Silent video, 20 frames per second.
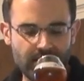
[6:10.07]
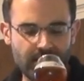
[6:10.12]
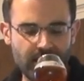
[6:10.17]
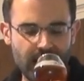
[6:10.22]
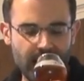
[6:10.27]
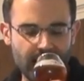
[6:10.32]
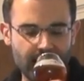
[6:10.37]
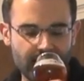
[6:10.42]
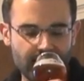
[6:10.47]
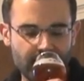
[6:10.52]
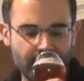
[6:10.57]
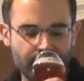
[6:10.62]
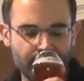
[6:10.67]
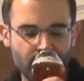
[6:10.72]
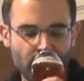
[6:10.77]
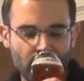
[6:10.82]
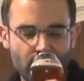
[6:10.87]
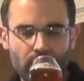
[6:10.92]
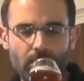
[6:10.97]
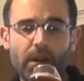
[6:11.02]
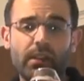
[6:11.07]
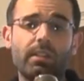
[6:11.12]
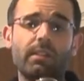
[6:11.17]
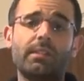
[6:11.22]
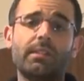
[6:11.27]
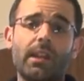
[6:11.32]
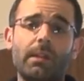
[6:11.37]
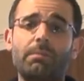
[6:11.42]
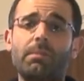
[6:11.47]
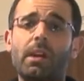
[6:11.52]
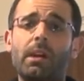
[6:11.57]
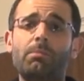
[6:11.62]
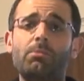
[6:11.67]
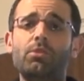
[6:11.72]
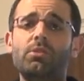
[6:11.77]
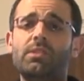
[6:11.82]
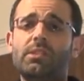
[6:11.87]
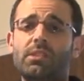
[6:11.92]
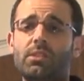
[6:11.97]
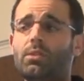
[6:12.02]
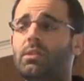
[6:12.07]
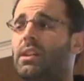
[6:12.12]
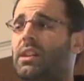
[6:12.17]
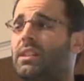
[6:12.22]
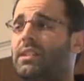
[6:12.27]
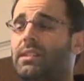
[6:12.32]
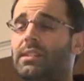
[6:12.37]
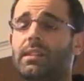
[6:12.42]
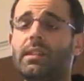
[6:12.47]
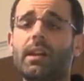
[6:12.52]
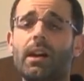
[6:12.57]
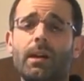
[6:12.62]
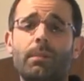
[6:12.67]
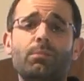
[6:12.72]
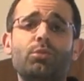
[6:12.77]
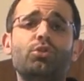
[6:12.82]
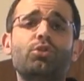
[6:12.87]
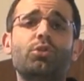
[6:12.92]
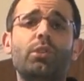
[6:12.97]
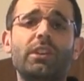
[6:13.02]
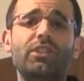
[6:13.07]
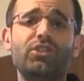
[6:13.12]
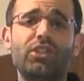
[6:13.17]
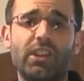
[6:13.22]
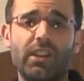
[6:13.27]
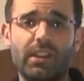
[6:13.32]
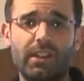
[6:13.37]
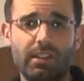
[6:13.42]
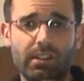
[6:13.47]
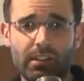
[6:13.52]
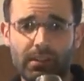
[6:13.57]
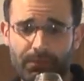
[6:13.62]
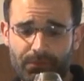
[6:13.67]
Days. So at the same time, you can see I'm stretching it,